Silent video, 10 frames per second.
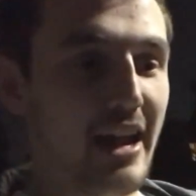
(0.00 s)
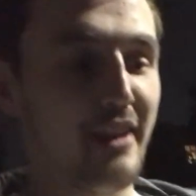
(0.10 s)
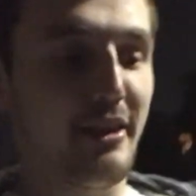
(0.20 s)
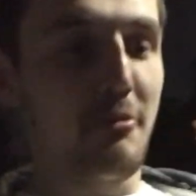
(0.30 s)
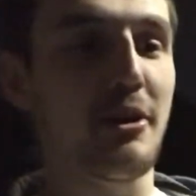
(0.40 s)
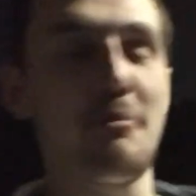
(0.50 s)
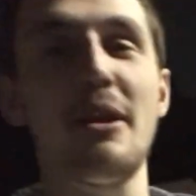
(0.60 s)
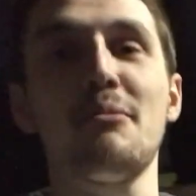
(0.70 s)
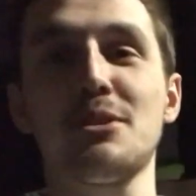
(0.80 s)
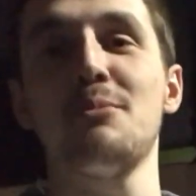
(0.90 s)
And then we're going to
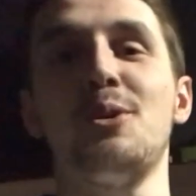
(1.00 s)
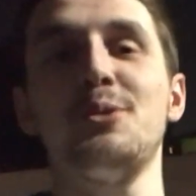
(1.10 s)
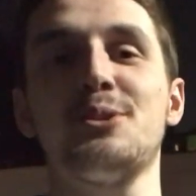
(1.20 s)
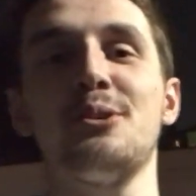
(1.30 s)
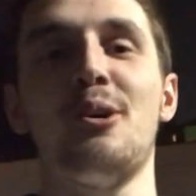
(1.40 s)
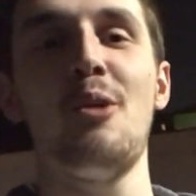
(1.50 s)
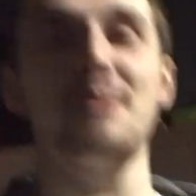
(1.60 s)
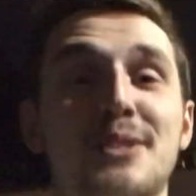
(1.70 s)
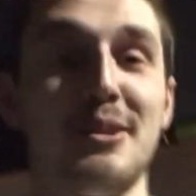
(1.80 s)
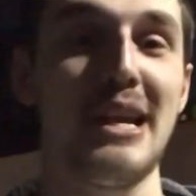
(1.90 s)
meet up with some old school
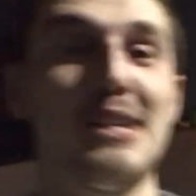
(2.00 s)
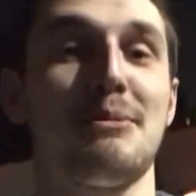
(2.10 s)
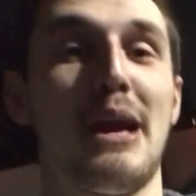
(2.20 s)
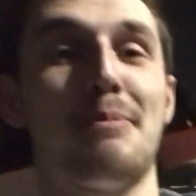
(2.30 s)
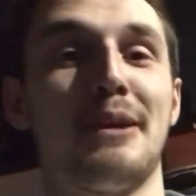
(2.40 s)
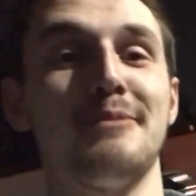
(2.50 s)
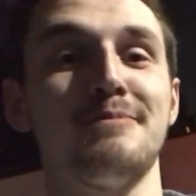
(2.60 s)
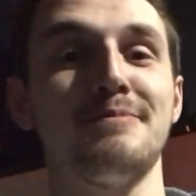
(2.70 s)
homies, so you guys will be happy.